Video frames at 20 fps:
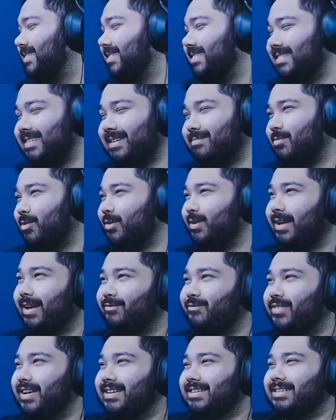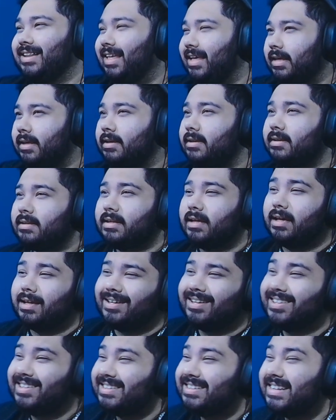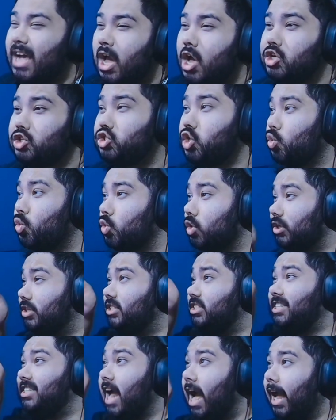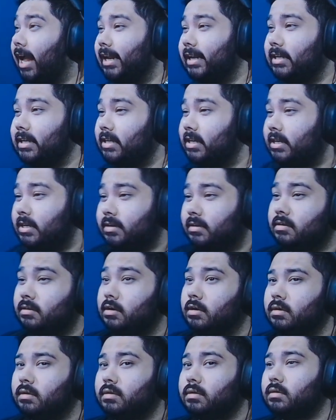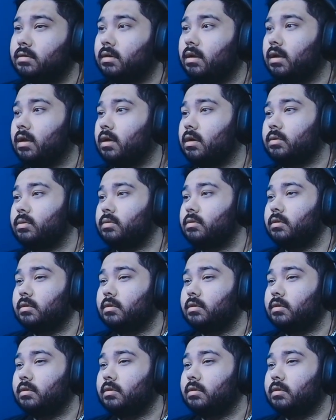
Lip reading: say more than that. So we're done. No.